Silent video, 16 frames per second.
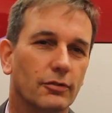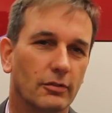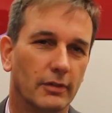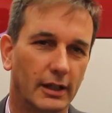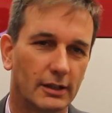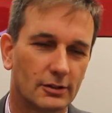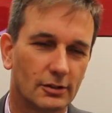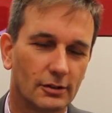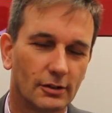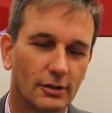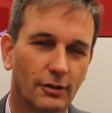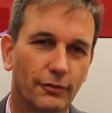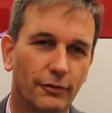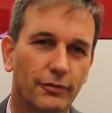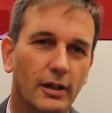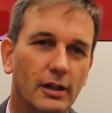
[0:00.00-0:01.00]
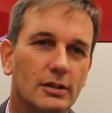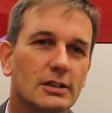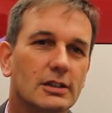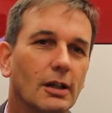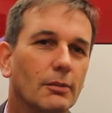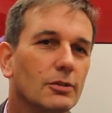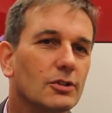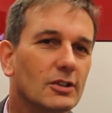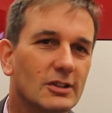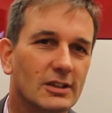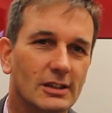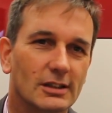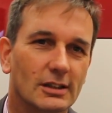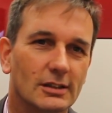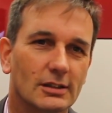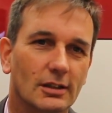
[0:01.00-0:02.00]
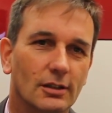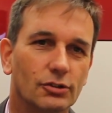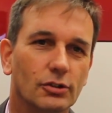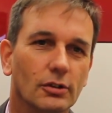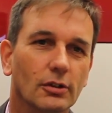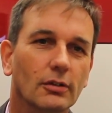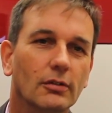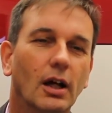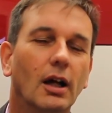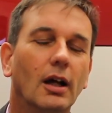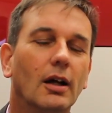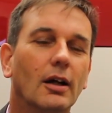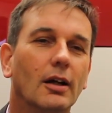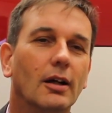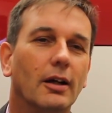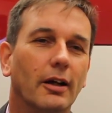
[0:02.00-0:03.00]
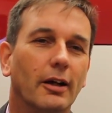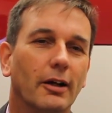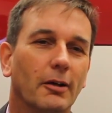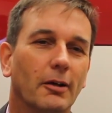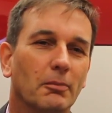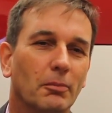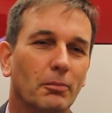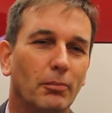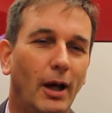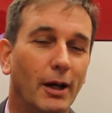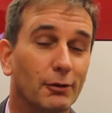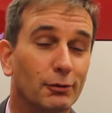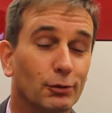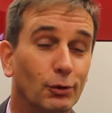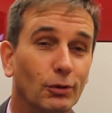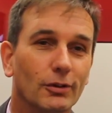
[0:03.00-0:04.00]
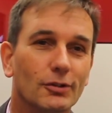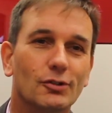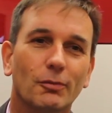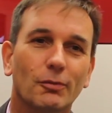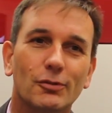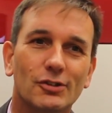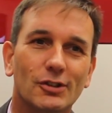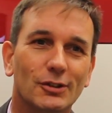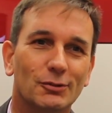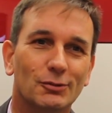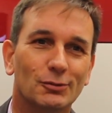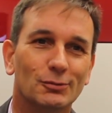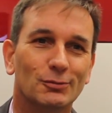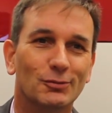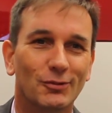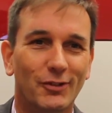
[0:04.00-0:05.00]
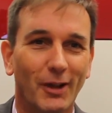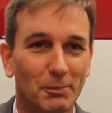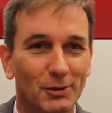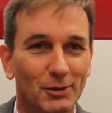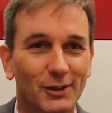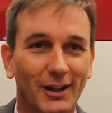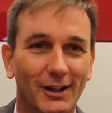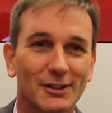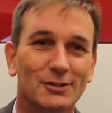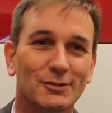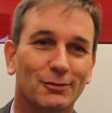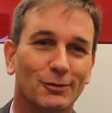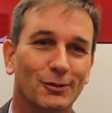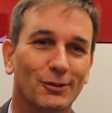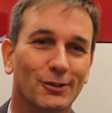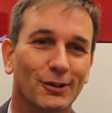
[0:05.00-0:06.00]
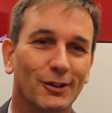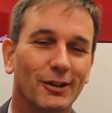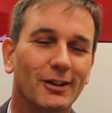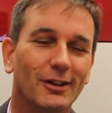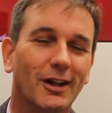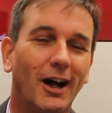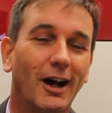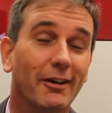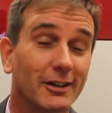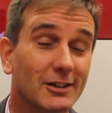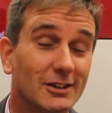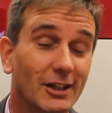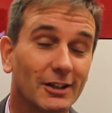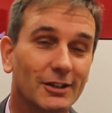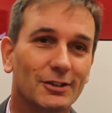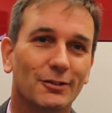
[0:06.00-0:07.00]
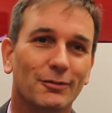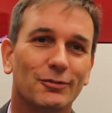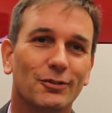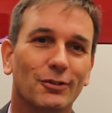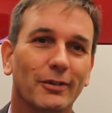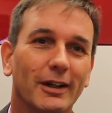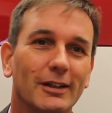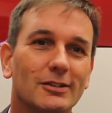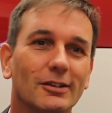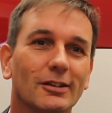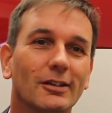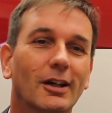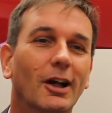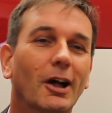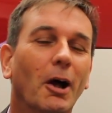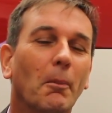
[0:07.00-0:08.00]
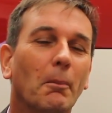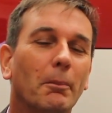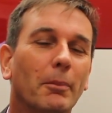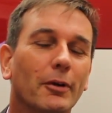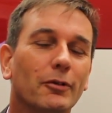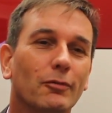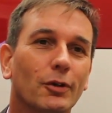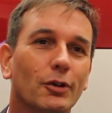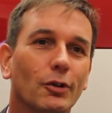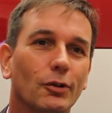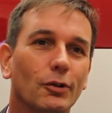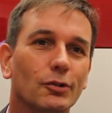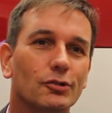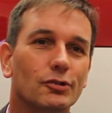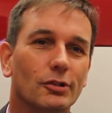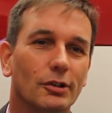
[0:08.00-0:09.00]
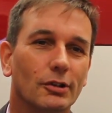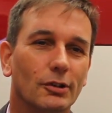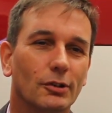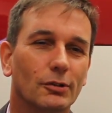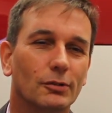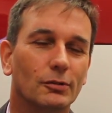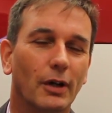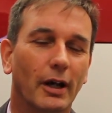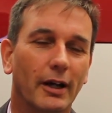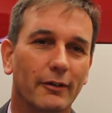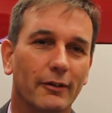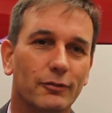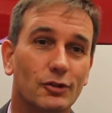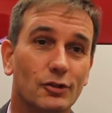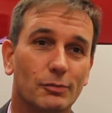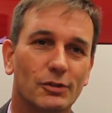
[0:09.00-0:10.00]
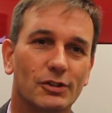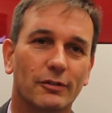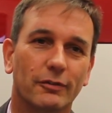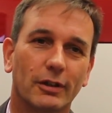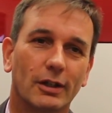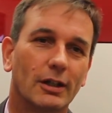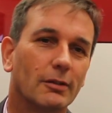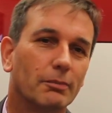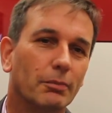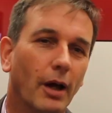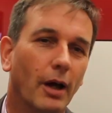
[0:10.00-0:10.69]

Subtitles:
Director of Alzheimer's Disease International. My role is obviously to deputize for our Executive Director, but we also have specific